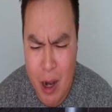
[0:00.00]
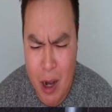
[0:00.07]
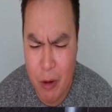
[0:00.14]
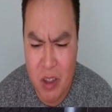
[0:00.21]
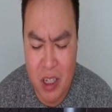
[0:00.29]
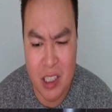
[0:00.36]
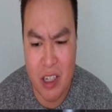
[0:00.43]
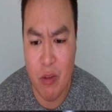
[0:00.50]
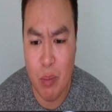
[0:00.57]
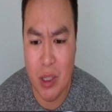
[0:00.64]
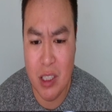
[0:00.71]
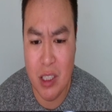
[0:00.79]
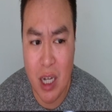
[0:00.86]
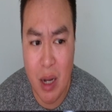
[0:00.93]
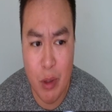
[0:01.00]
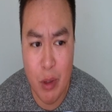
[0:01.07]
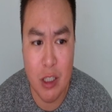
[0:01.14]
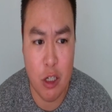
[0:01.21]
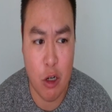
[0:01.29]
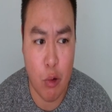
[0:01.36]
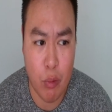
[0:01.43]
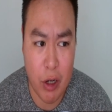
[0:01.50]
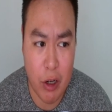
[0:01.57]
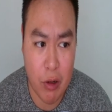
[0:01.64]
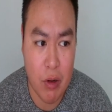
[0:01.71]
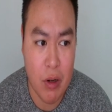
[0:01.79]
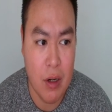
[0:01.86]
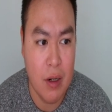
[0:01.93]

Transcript: I don't think he's ever been sub in his career.